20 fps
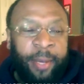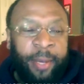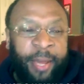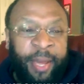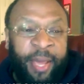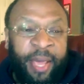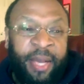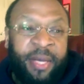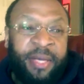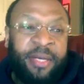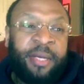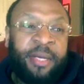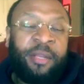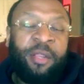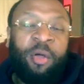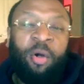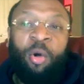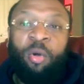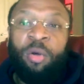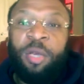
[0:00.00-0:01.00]
And
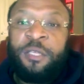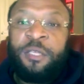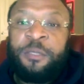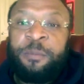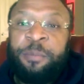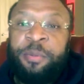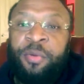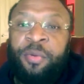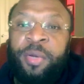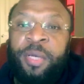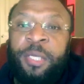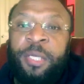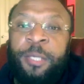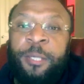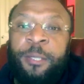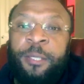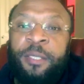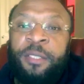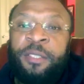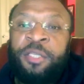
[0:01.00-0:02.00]
the Holy Spirit
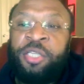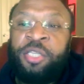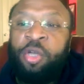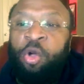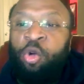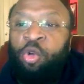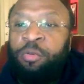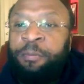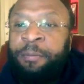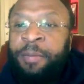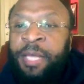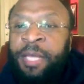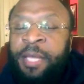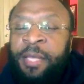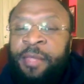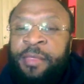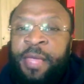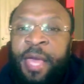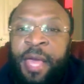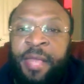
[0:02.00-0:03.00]
showed
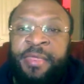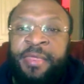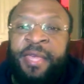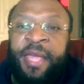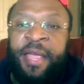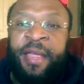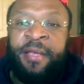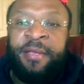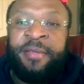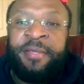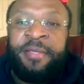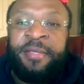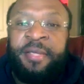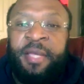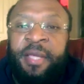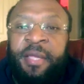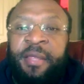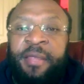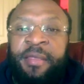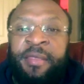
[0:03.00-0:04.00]
me that there
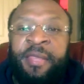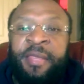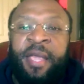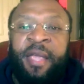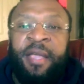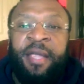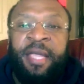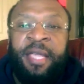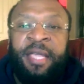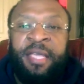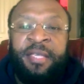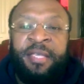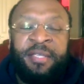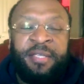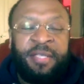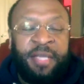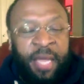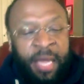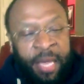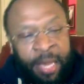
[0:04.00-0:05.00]

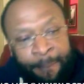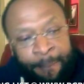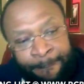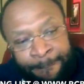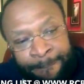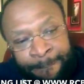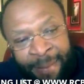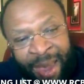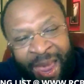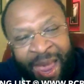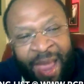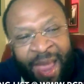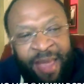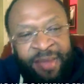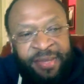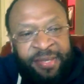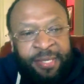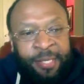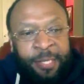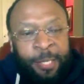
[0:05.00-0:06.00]
is a
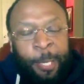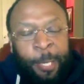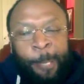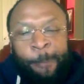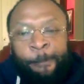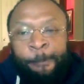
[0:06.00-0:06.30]
mass